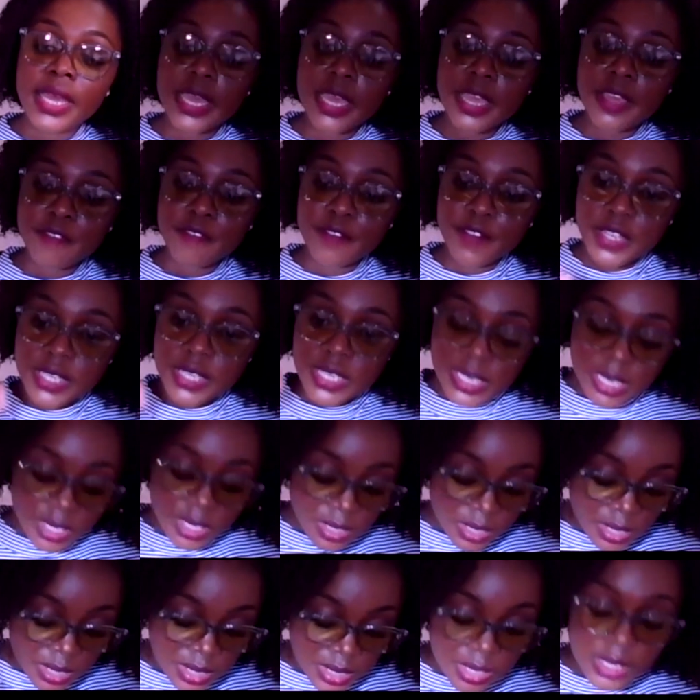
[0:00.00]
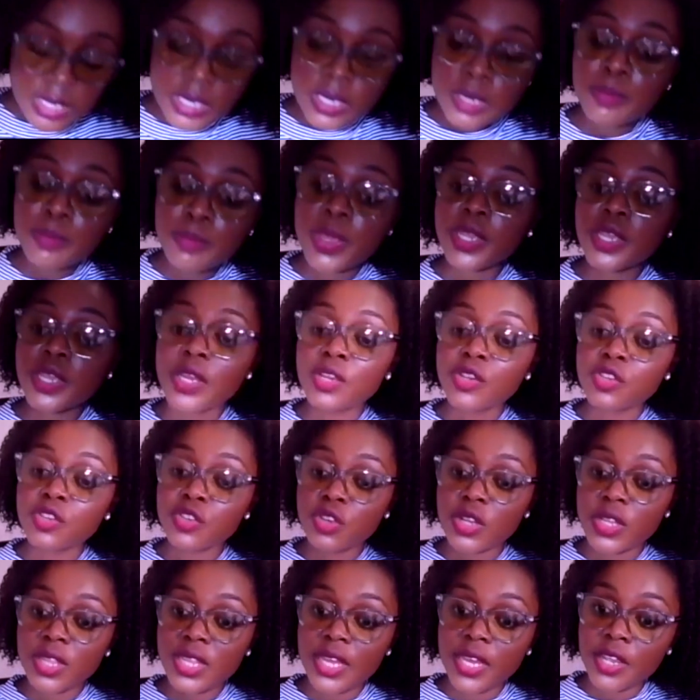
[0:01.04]
If it's insulin, making
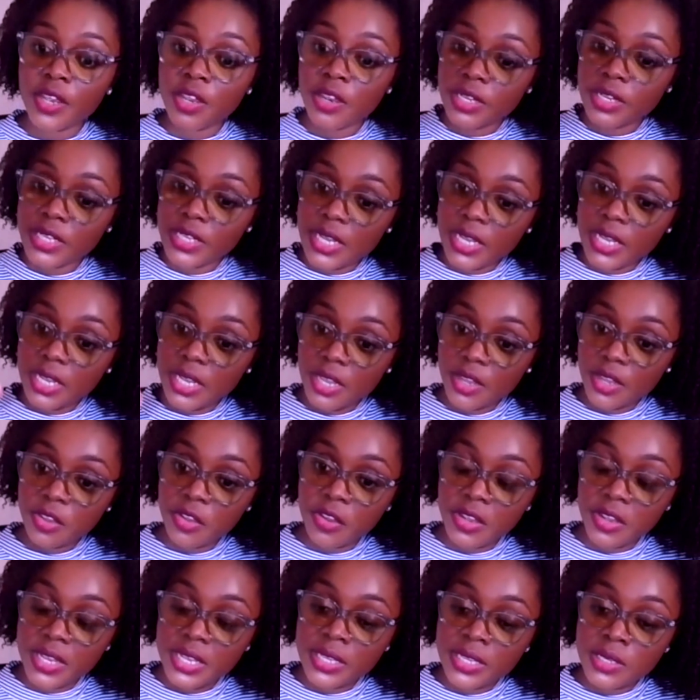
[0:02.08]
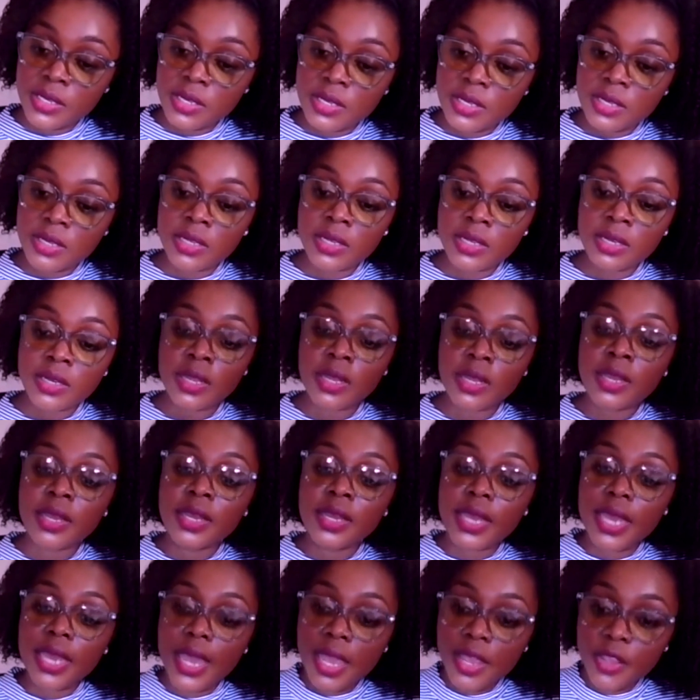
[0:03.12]
sure that you're taking your insulin
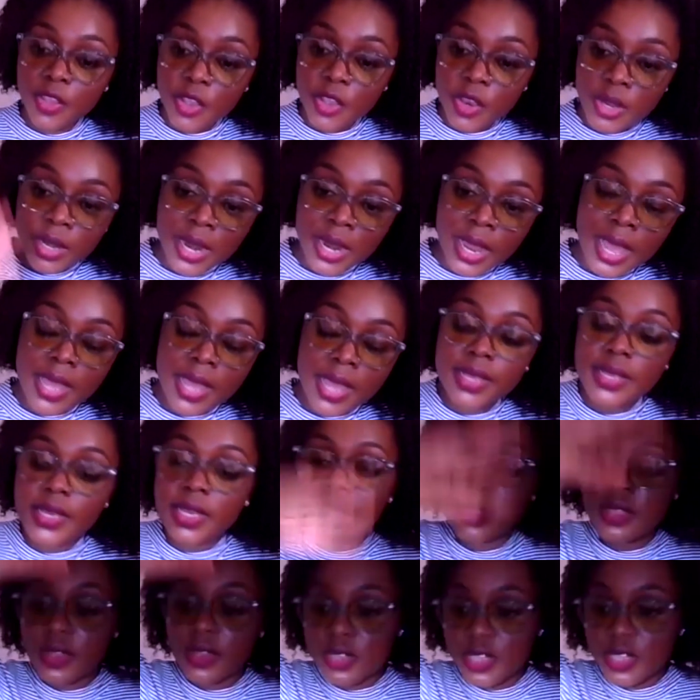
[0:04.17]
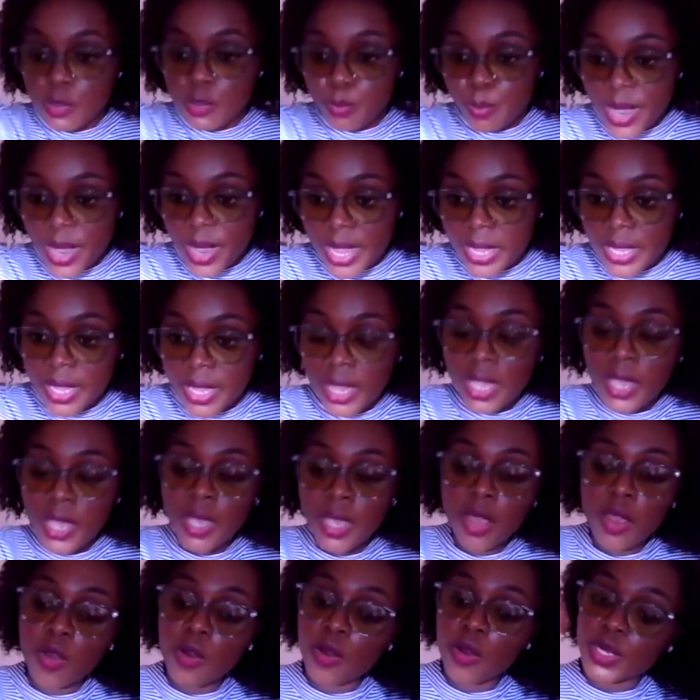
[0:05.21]
and you're not either
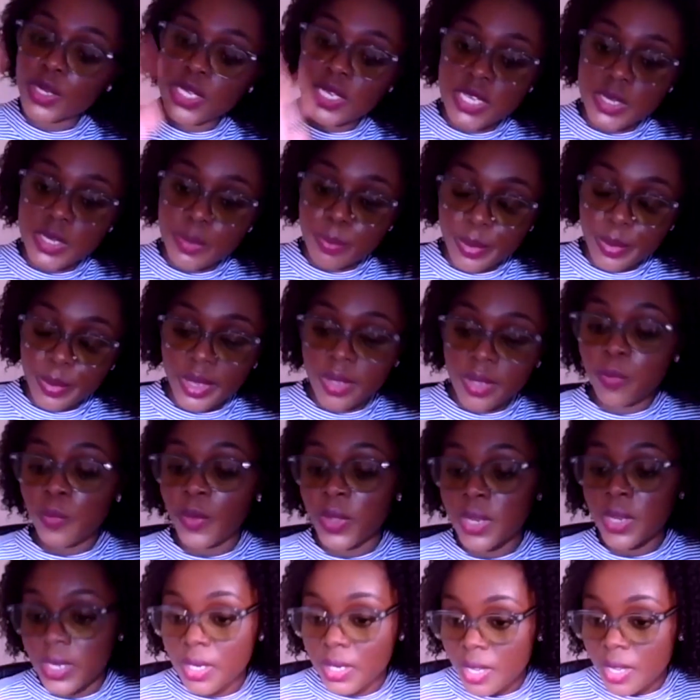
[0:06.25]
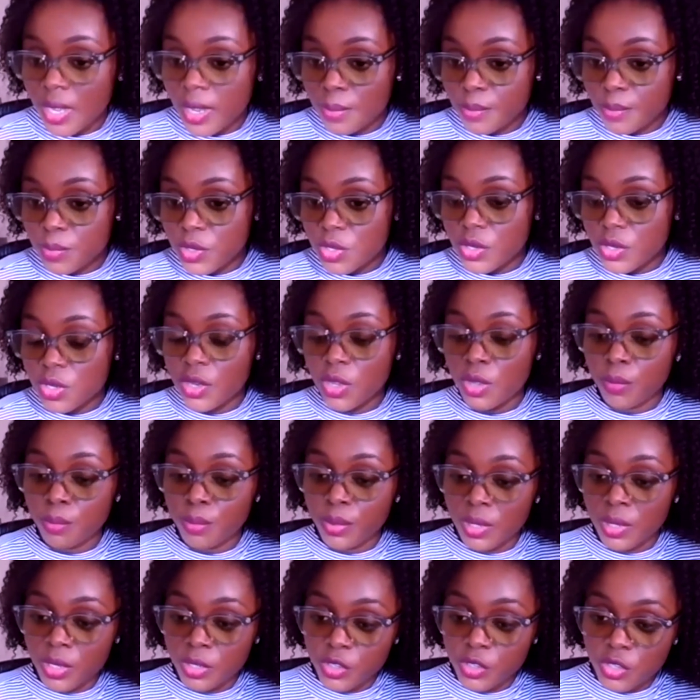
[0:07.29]
spiking or dipping when it comes to your
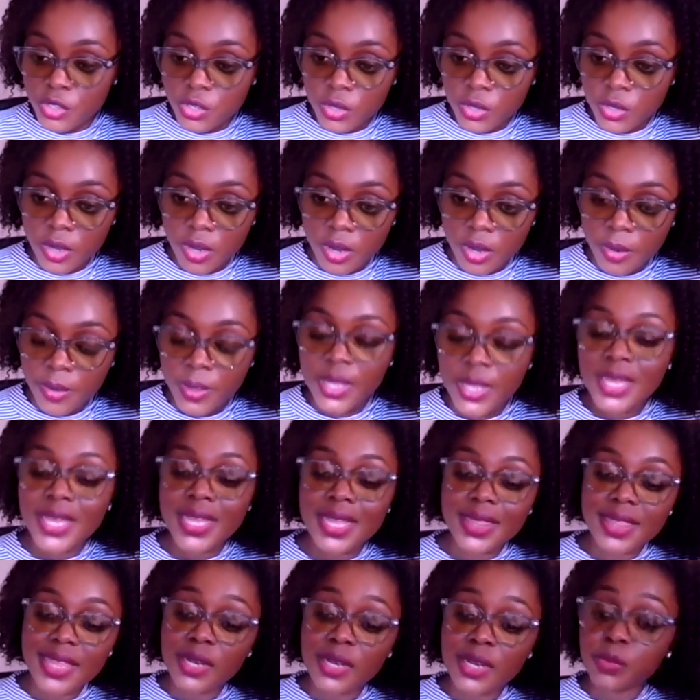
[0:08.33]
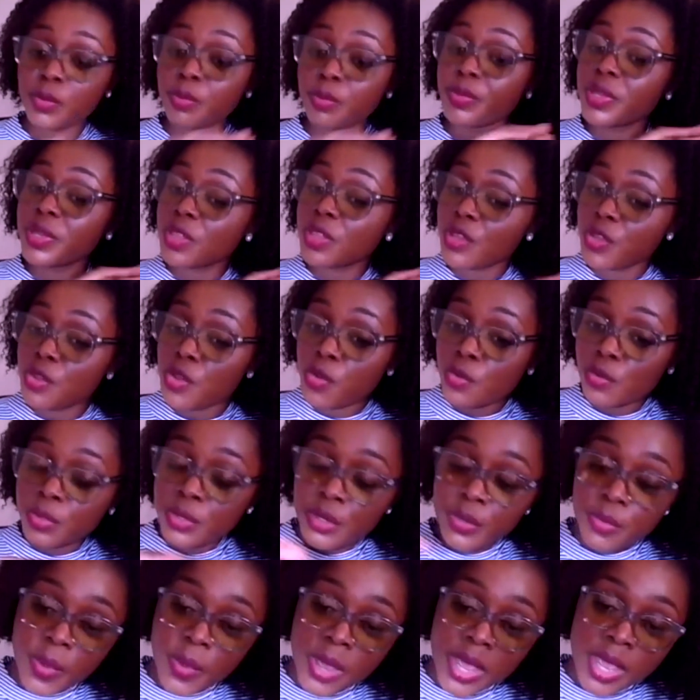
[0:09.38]
blood sugar. That will be the
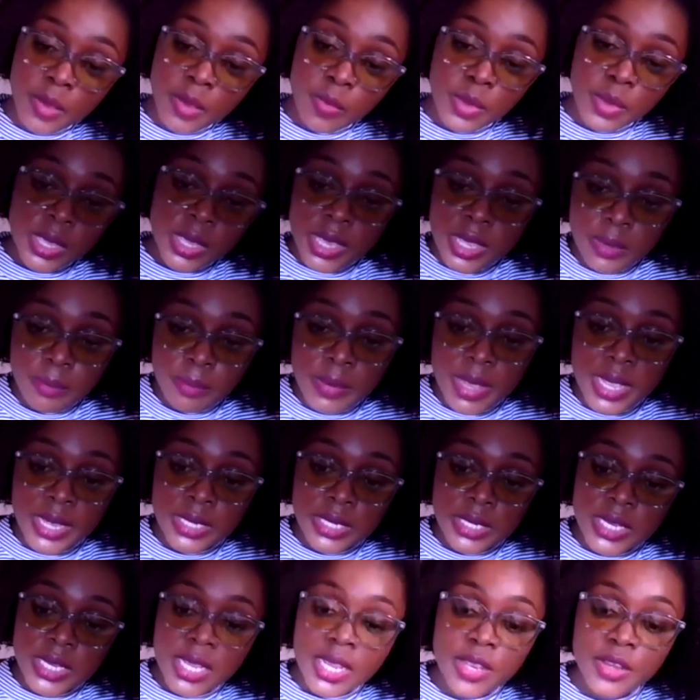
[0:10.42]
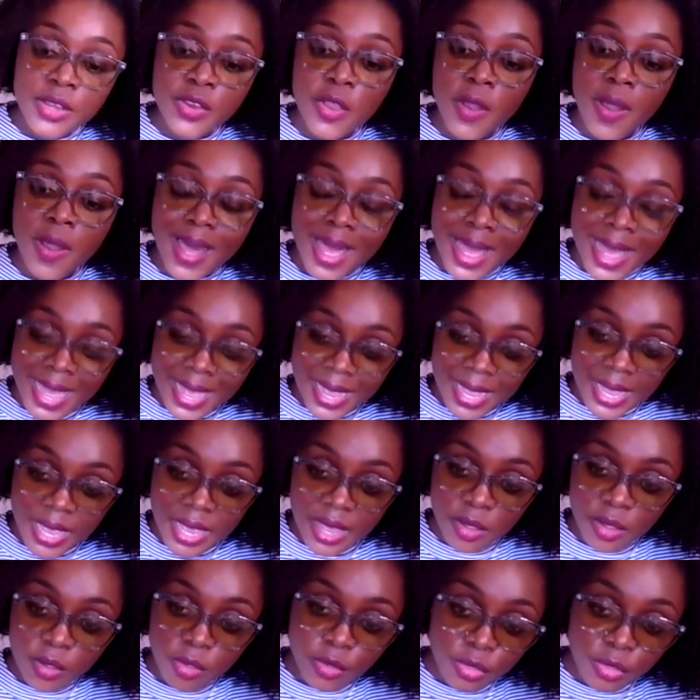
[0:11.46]
only way we can maintain your eye
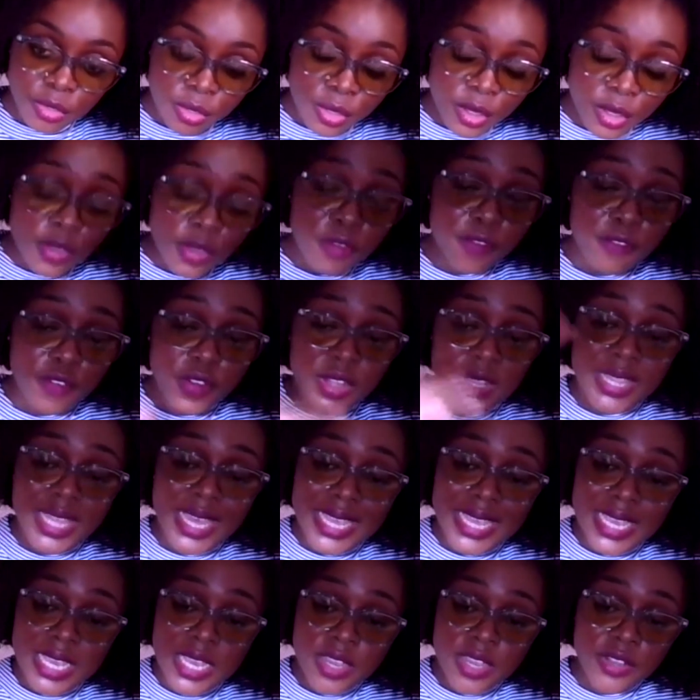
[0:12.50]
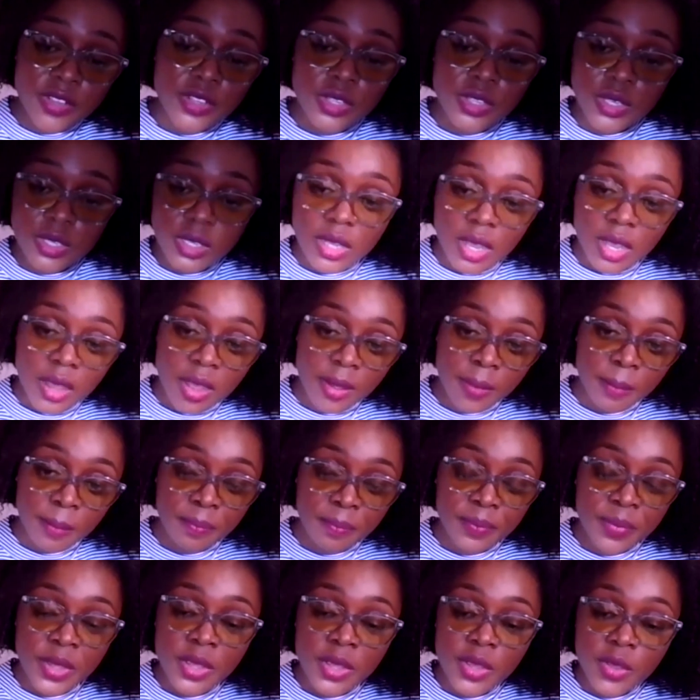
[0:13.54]
health for the years to come
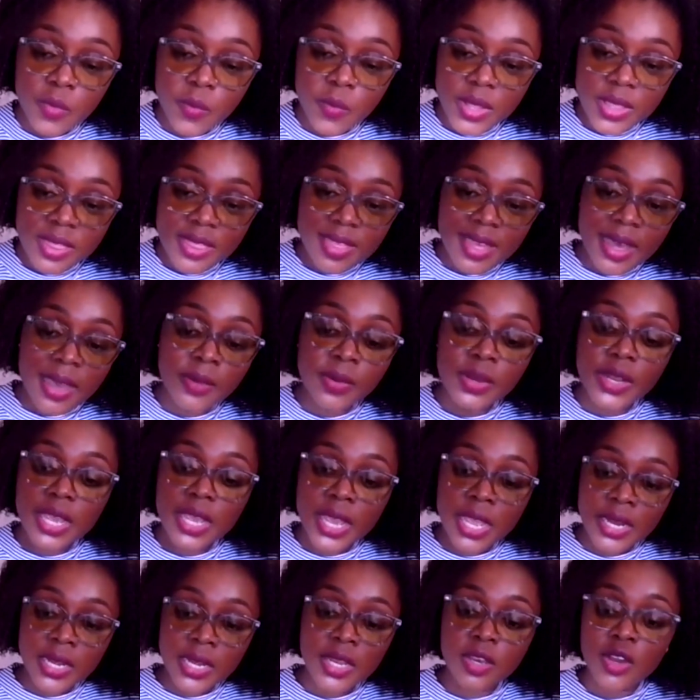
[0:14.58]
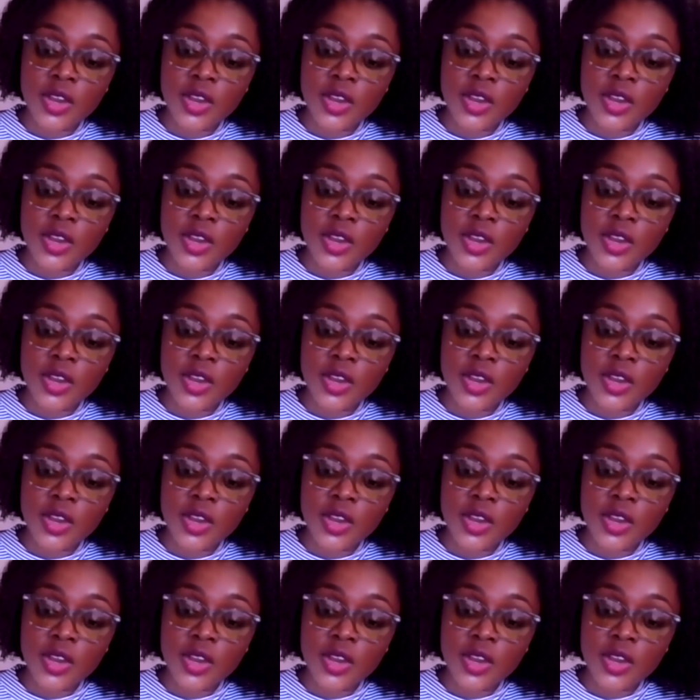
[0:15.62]
without any